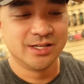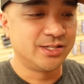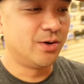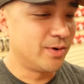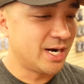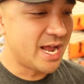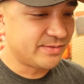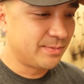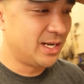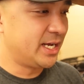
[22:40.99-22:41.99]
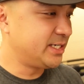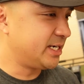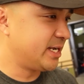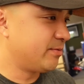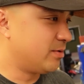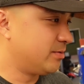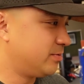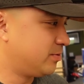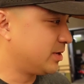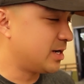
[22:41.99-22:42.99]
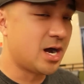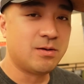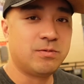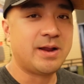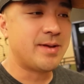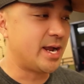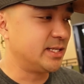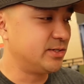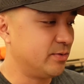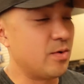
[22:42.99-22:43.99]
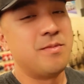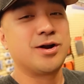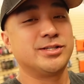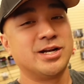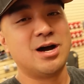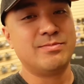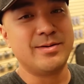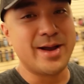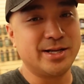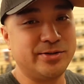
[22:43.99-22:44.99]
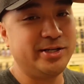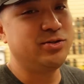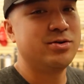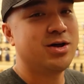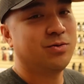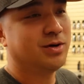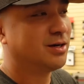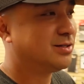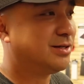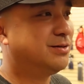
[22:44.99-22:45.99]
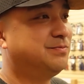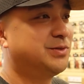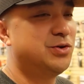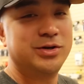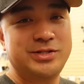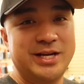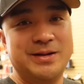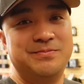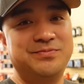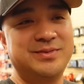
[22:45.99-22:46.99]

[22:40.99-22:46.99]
So we're gonna have some lunch, and then we're gonna hop right back into it. Well, Mark's gonna hop right back into it. He's doing all the work, so kudos to him.